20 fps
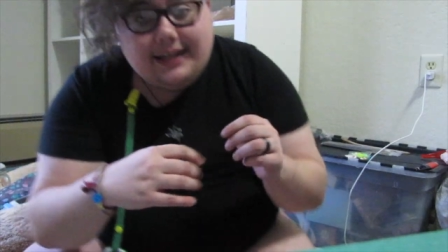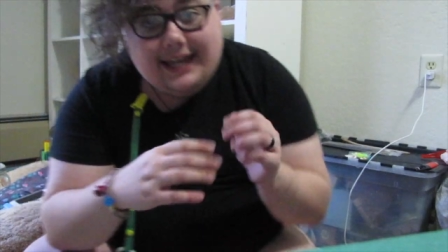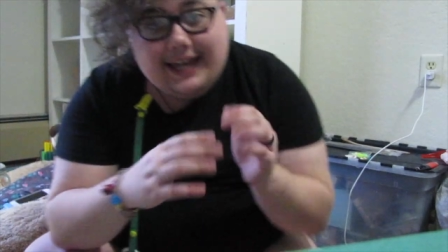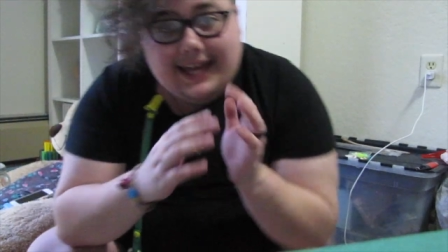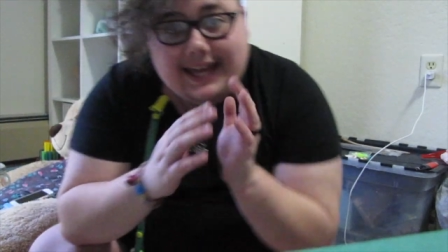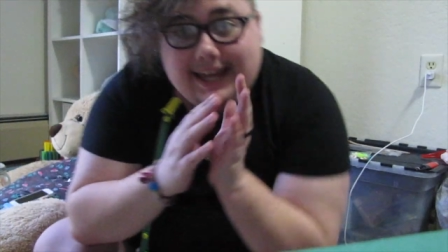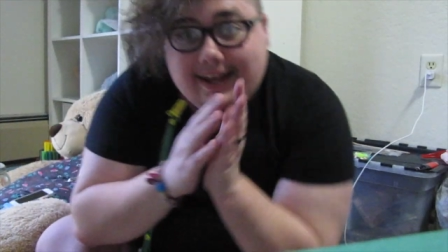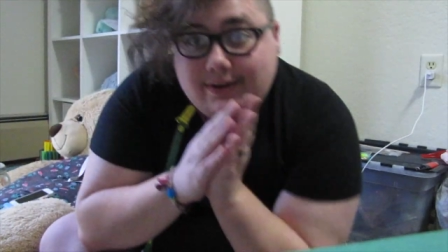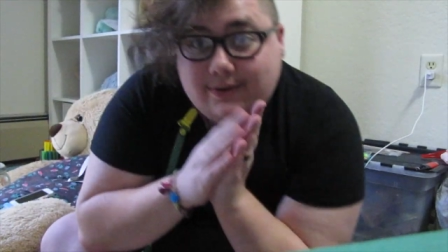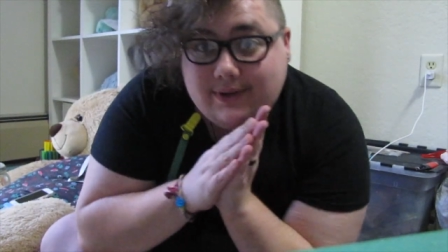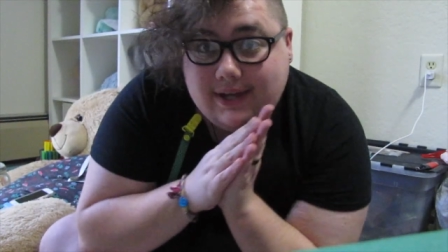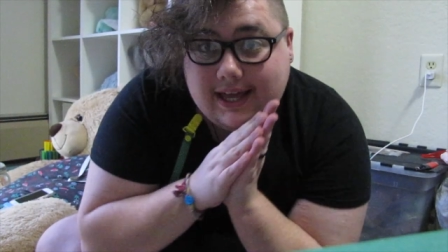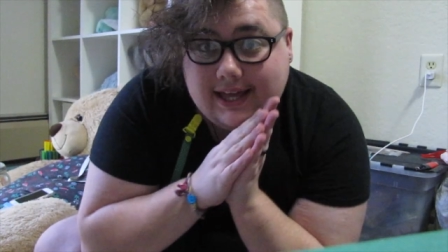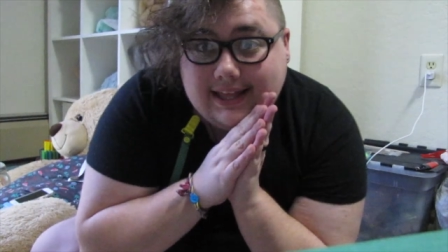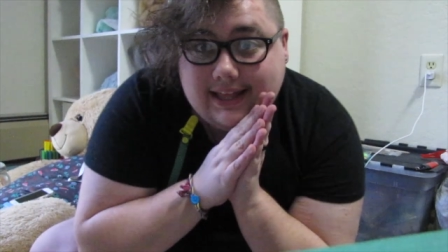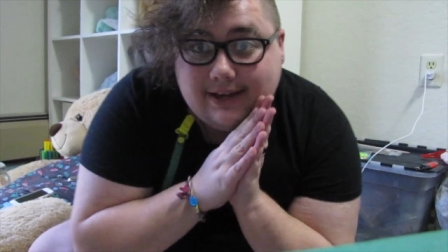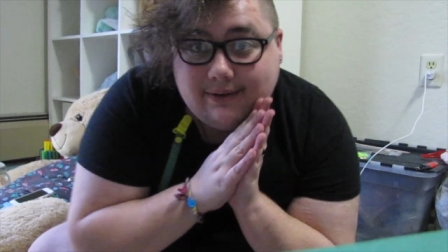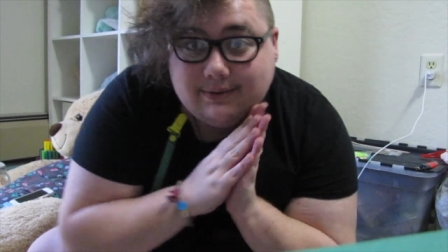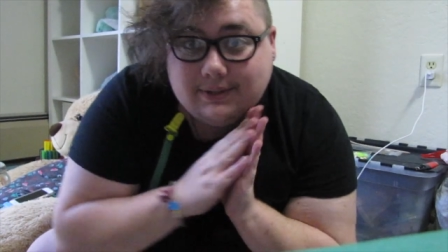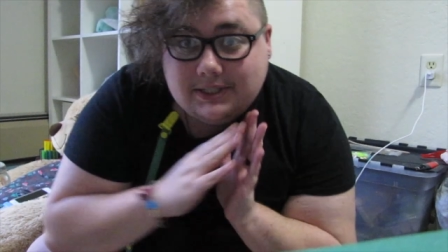Yay, okay,
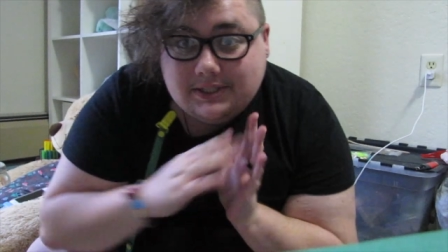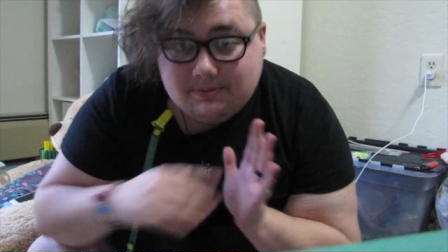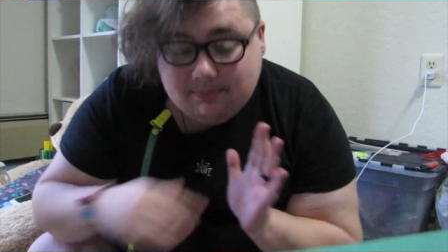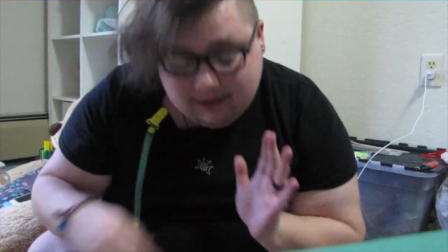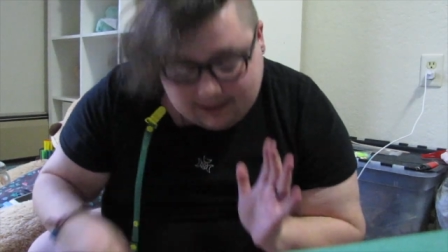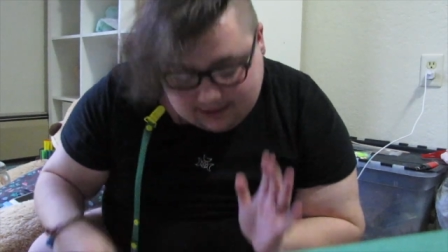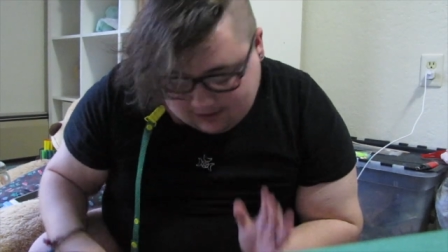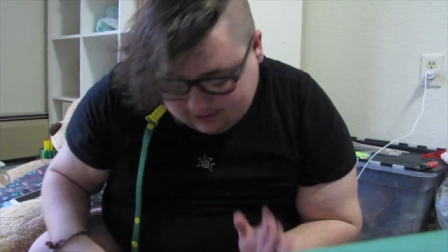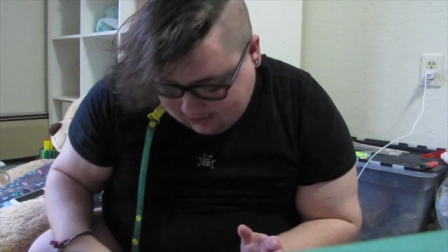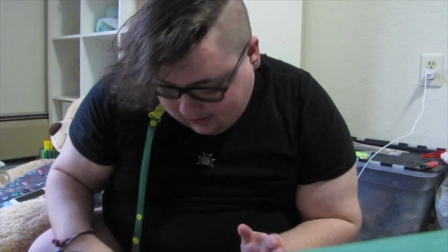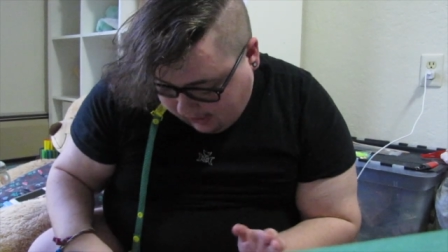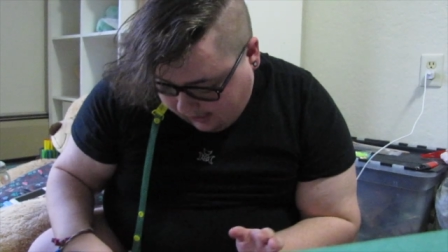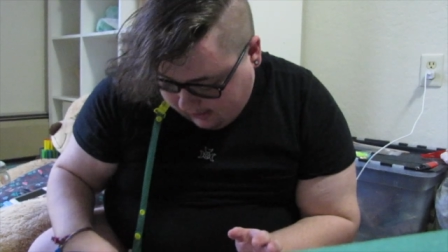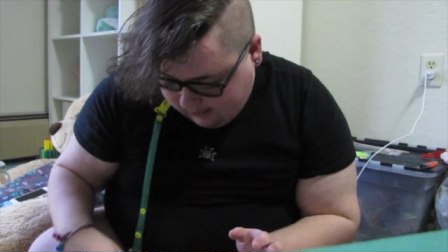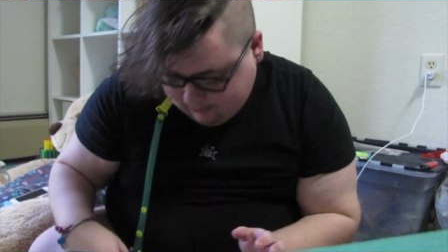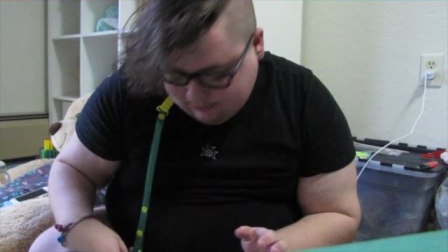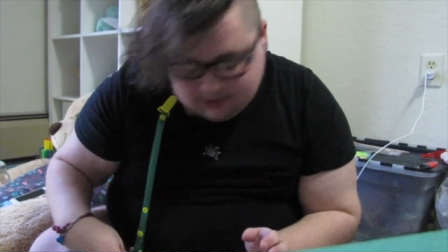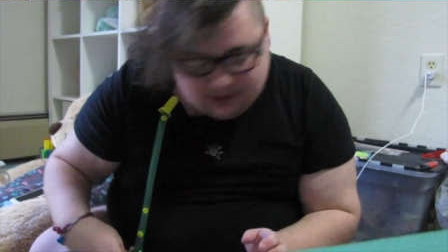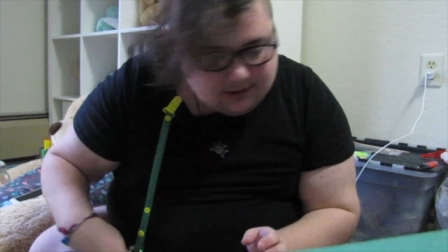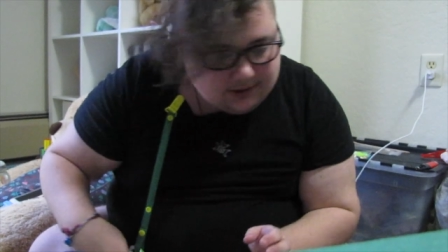that works better.
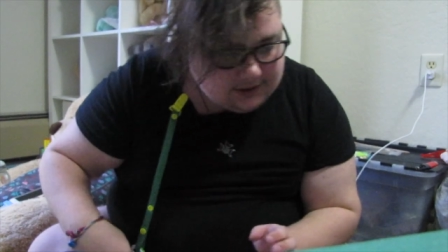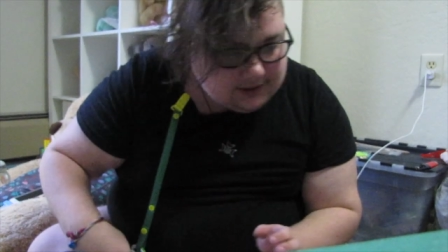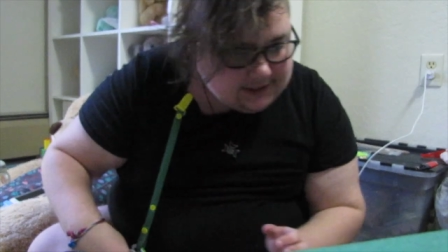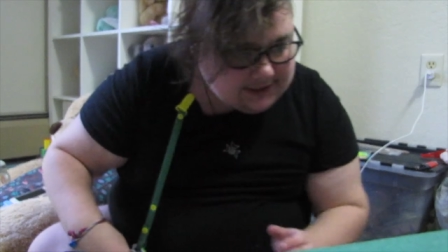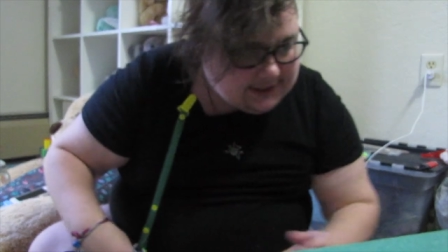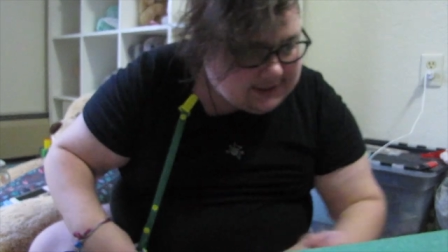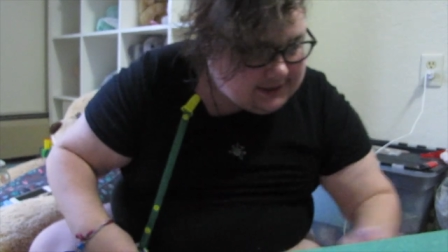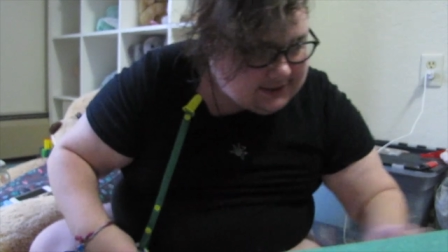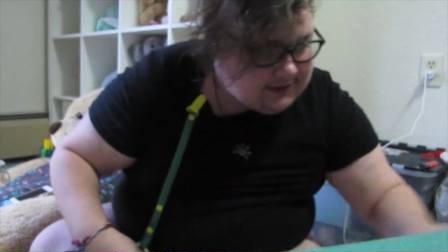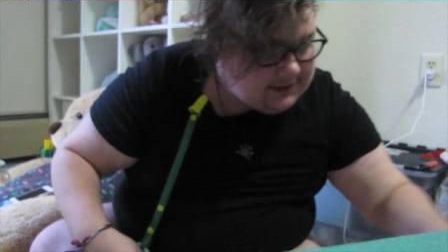I will just